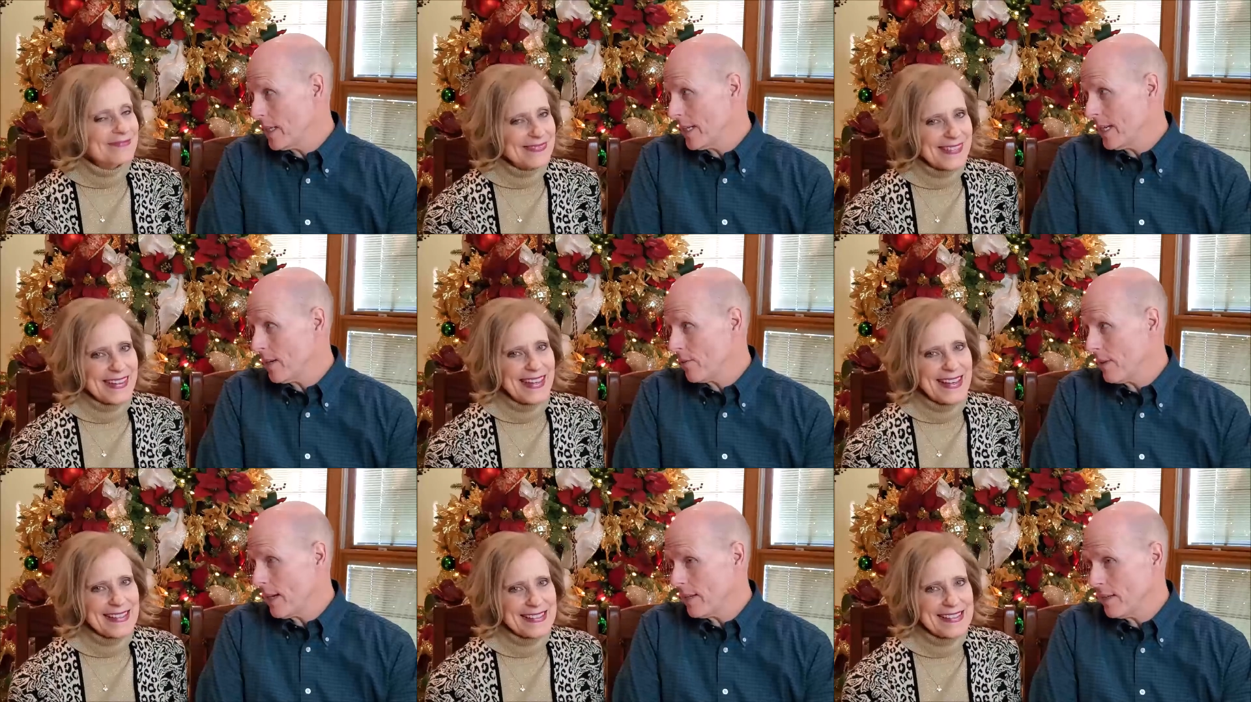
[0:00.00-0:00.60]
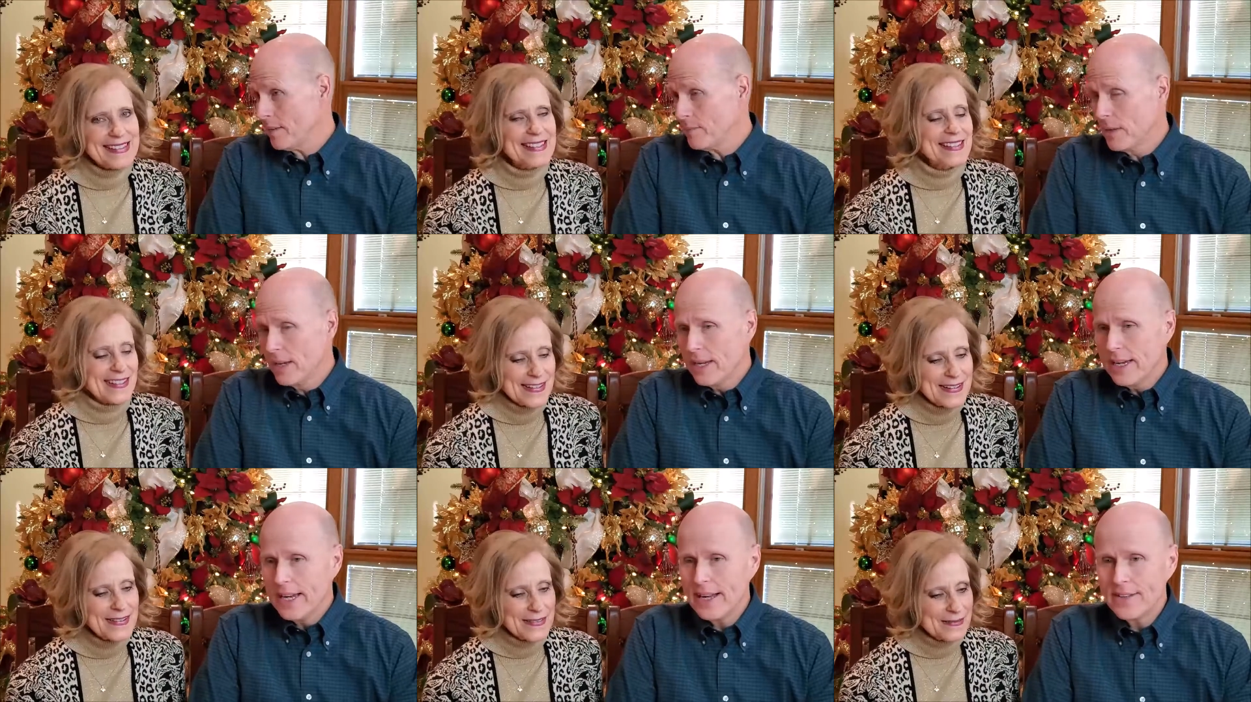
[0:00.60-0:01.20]
Speaker 1: get yes. around him.
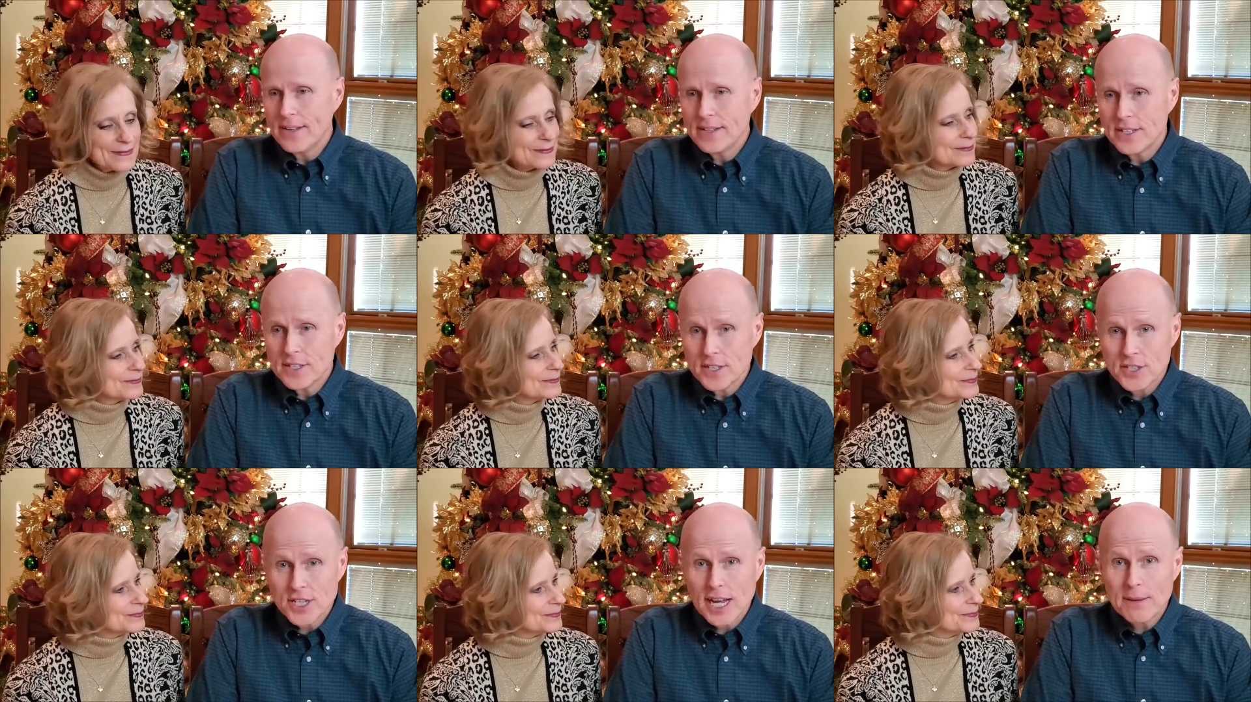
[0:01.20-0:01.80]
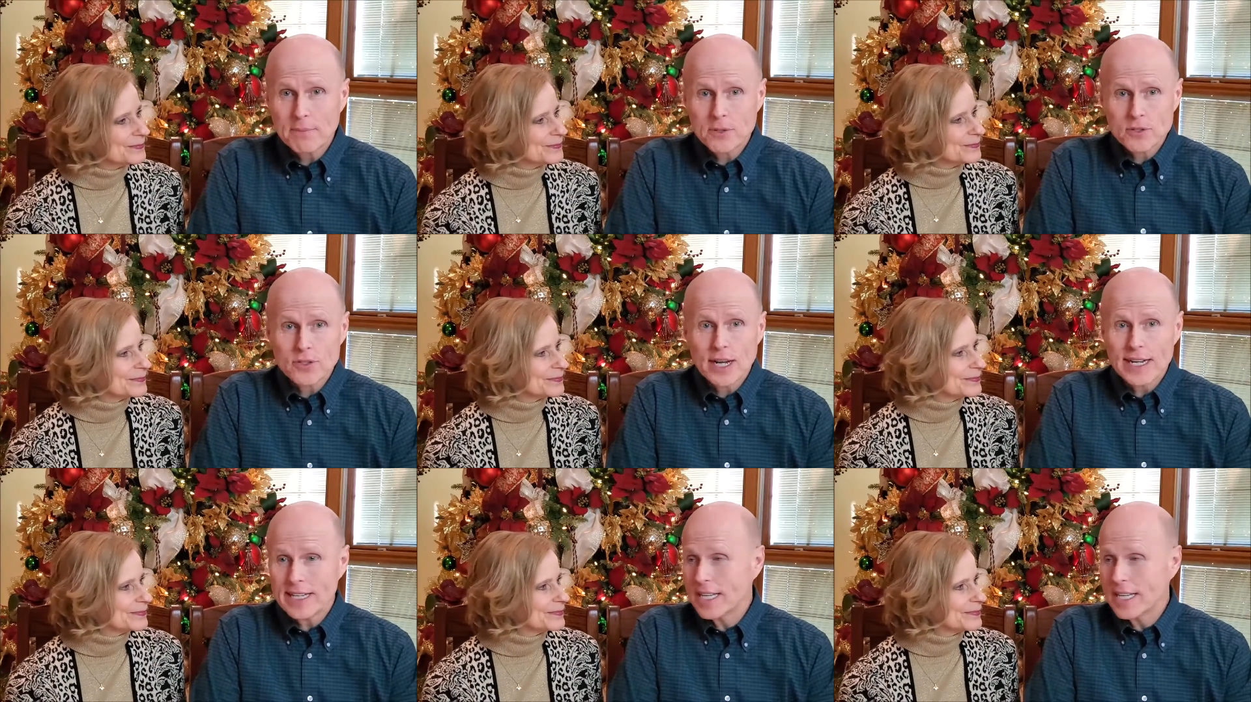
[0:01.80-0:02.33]
And then the disciples tried to